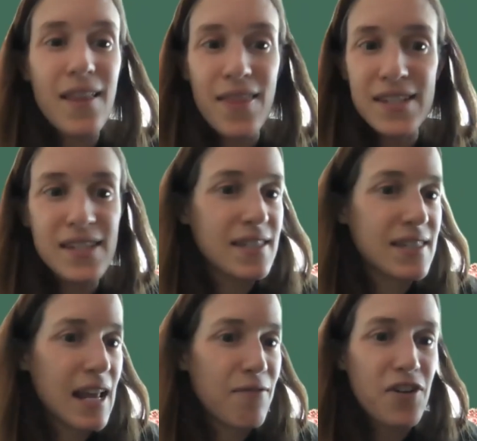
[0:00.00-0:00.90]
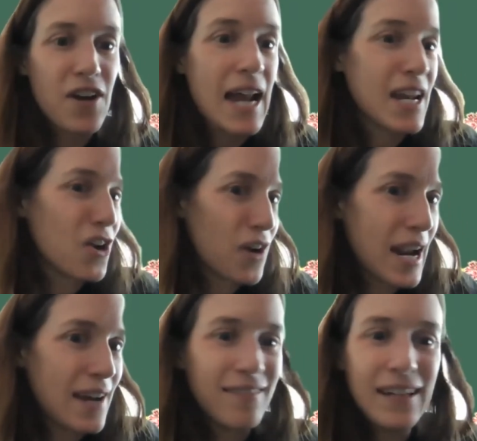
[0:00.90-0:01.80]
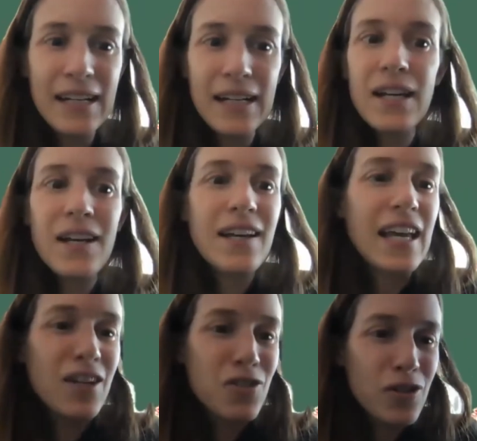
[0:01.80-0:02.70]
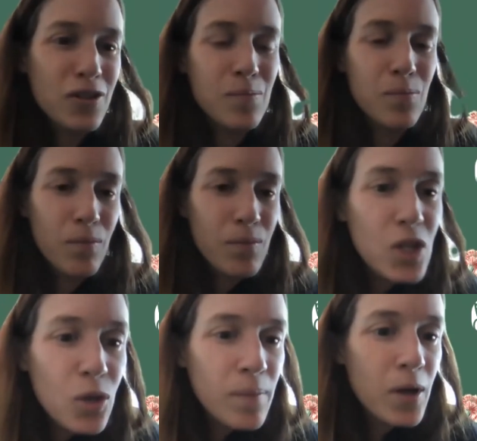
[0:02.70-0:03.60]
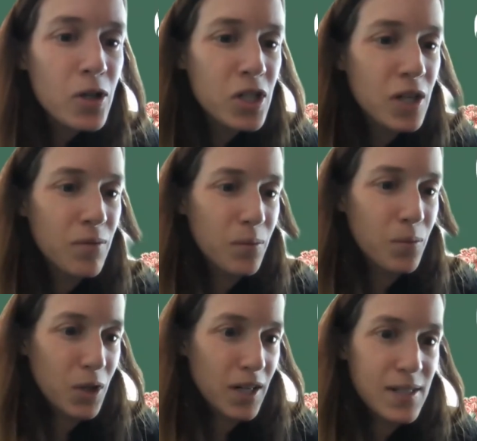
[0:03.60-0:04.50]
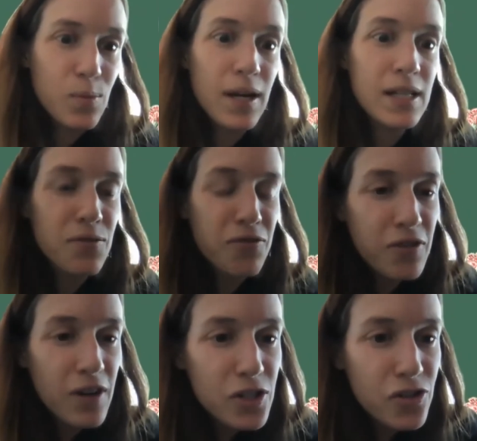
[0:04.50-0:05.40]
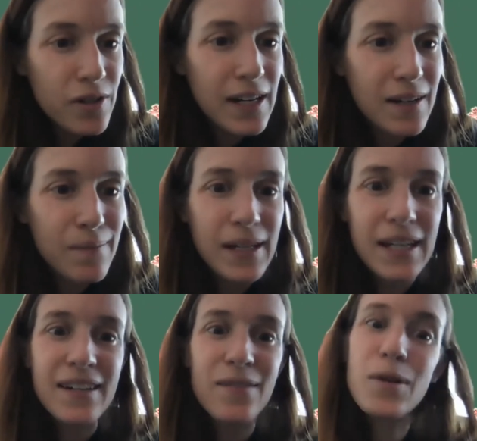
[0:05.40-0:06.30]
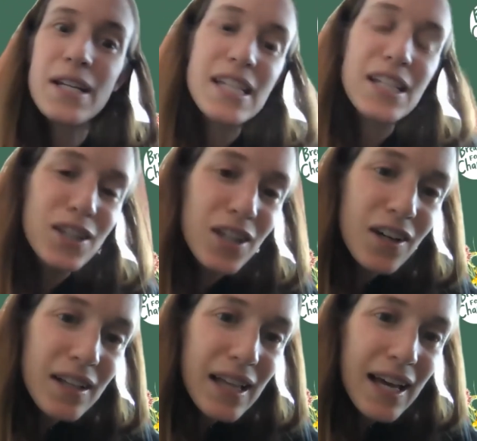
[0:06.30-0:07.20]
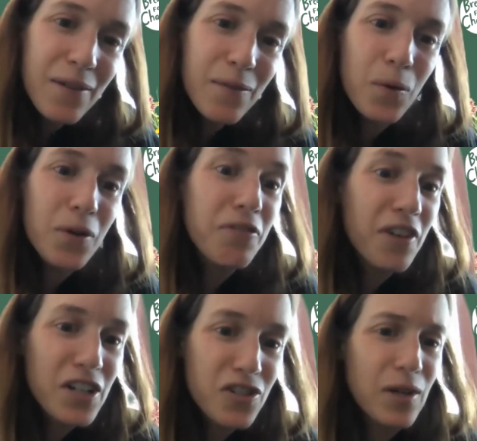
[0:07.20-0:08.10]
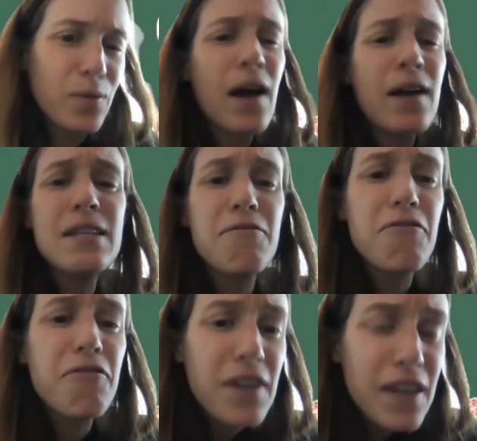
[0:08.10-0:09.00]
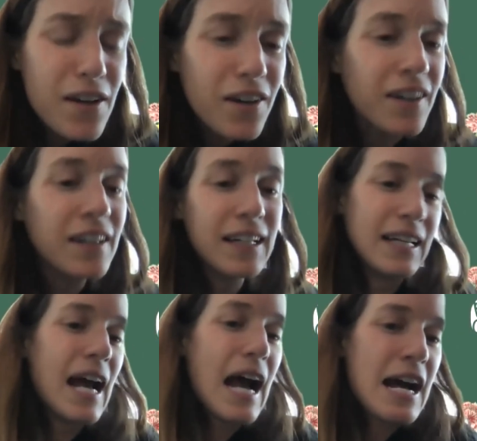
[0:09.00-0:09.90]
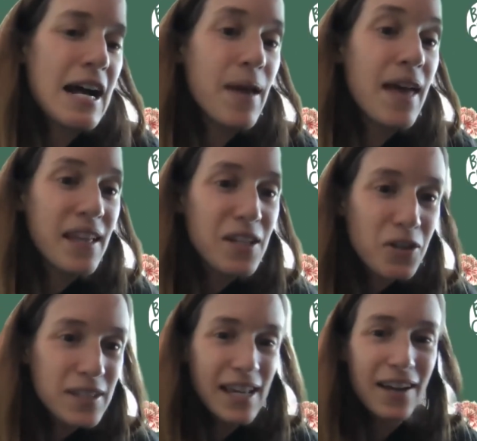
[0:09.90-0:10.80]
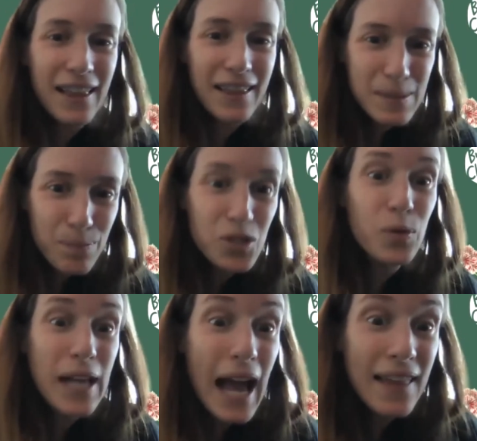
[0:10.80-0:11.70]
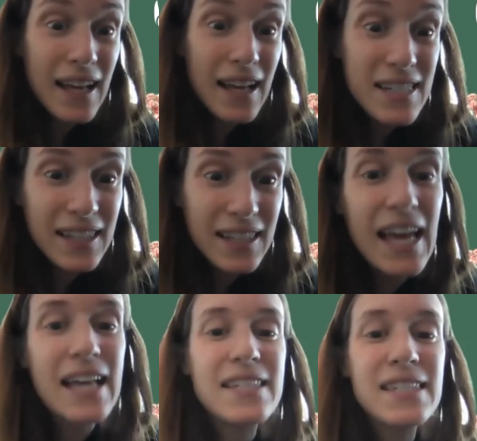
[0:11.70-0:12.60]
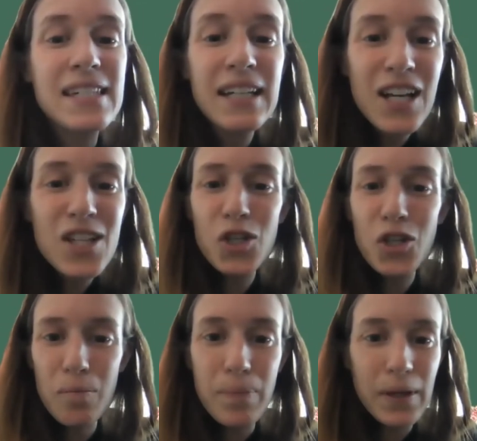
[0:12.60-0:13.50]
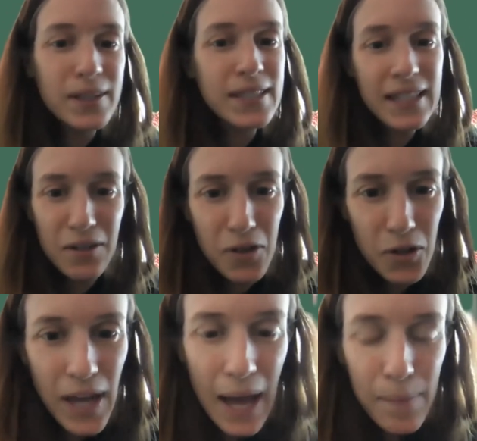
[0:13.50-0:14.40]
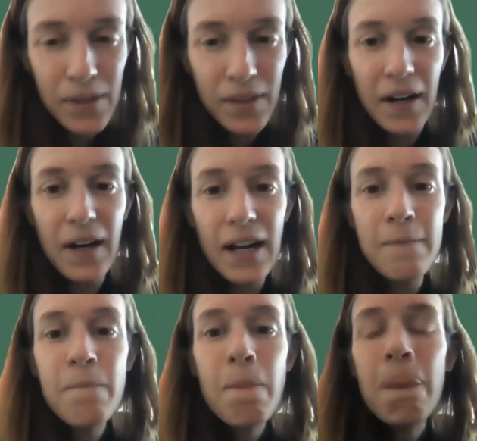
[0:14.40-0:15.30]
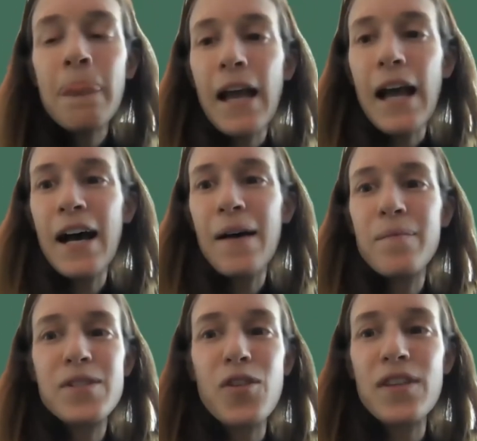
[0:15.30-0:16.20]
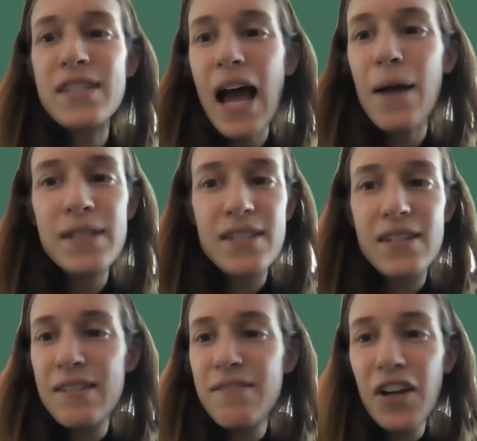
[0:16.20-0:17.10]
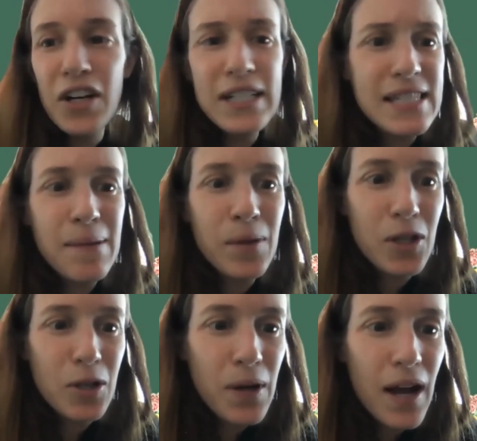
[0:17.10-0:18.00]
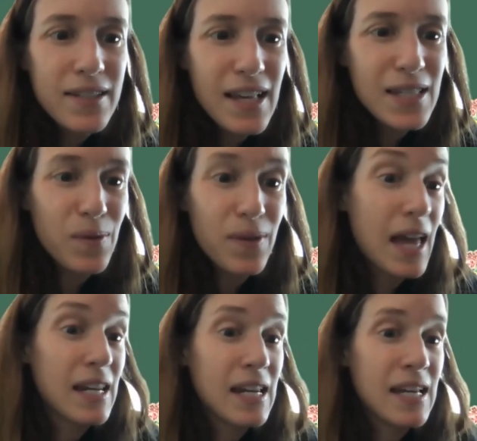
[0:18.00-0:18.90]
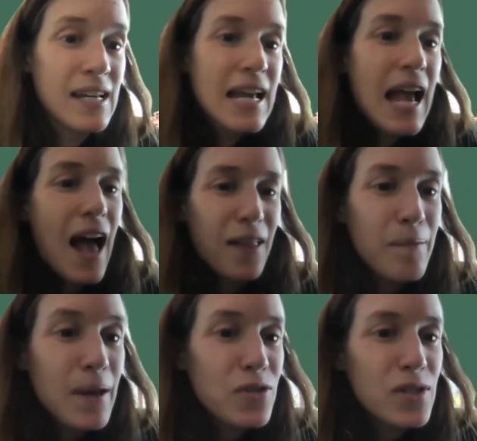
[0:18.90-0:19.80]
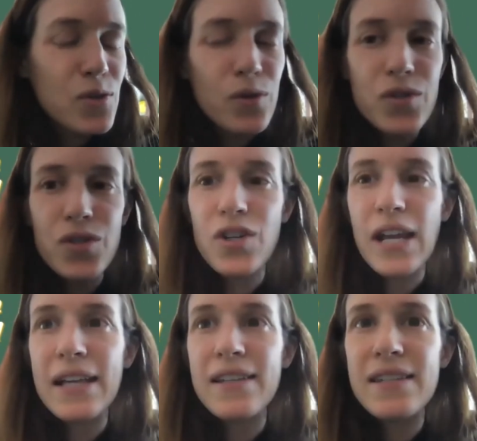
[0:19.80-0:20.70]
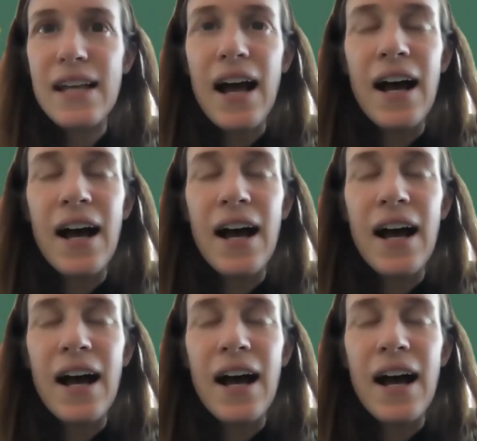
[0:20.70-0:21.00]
And this is the same for any grade. Introduce new emotion words. What does frustrated mean? What does it look like when we're frustrated? How does it feel? And then you could say, okay, should we add that to the list? So you're building their vocabulary. So I would very similar process with any elementary school students.